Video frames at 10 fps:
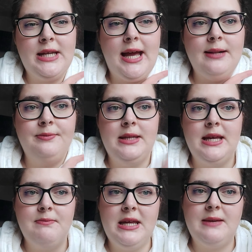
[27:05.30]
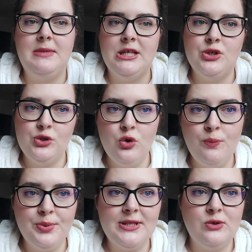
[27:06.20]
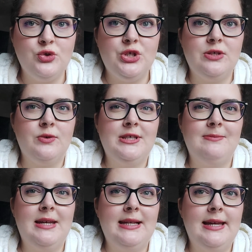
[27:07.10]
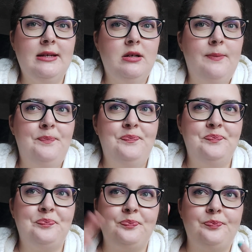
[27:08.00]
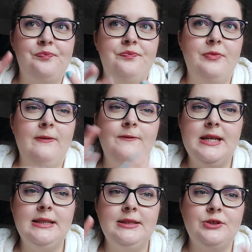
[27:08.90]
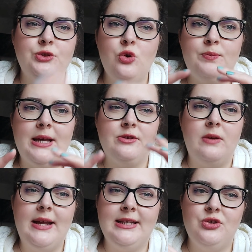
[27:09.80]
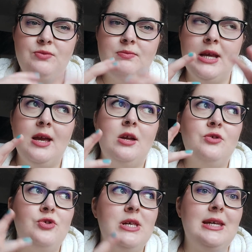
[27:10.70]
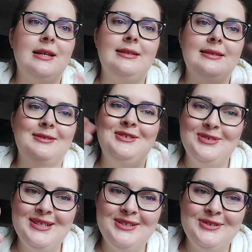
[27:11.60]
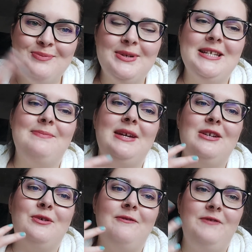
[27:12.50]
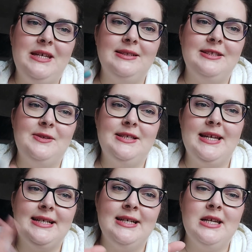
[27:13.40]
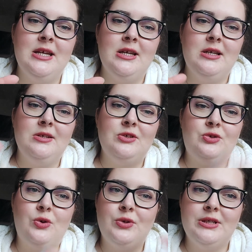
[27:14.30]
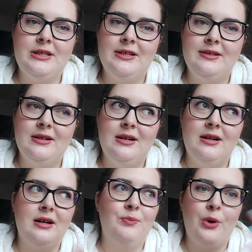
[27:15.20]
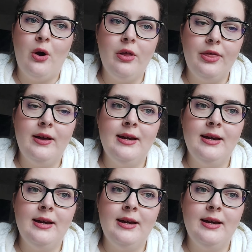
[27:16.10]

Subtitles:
to help me and make me soup. So she's going to make like veal soup, like sort of like the chicken noodle soup, but it's made on veal, so it's like stronger broth